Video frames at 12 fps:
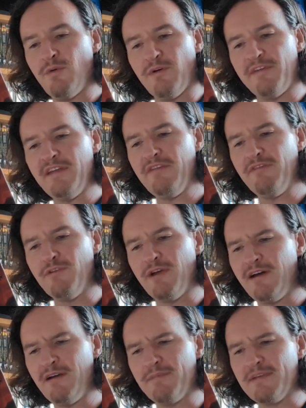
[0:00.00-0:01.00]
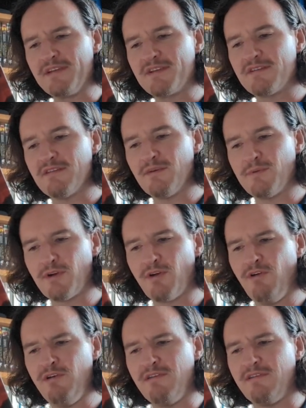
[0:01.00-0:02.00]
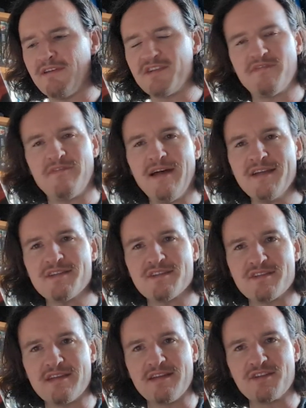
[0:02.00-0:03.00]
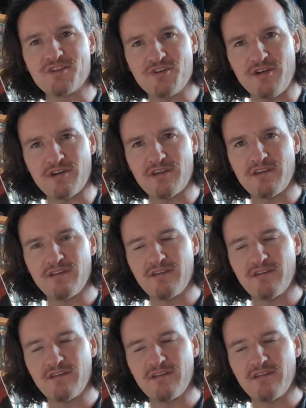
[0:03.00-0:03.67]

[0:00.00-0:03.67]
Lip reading: Within a few heartbeats, they were gone, as fast as they had struck.